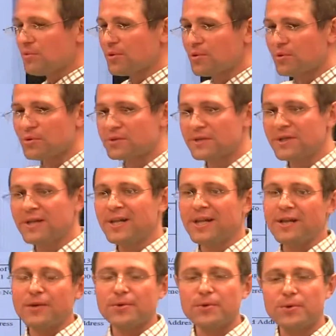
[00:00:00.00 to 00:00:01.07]
because
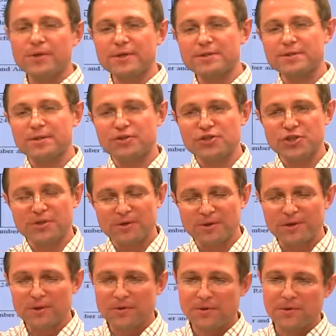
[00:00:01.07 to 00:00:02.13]

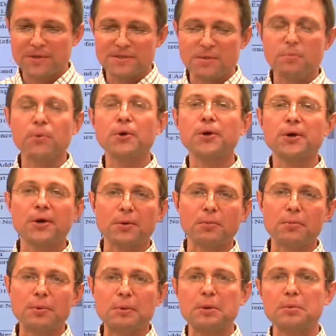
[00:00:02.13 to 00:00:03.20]
generally there is a
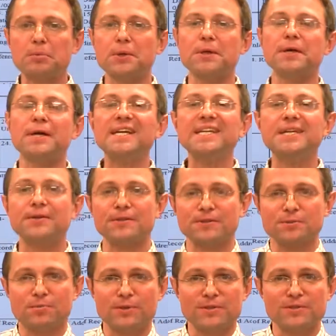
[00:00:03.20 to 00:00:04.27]

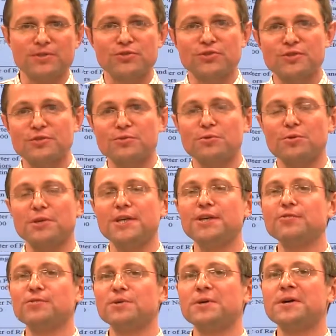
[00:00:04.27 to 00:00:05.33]
pre-clearance procedure. So
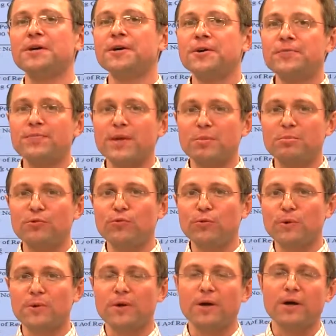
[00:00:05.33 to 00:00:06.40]
even
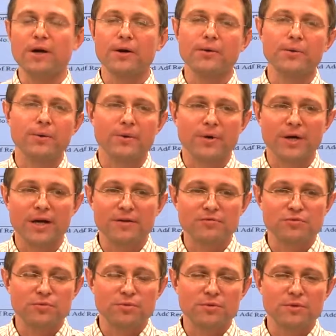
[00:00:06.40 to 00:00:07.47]
before the cargo
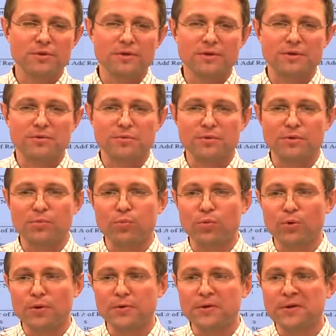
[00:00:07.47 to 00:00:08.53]
arrives to the
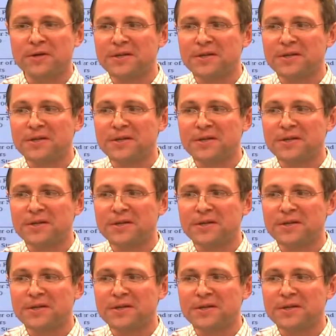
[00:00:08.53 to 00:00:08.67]
port,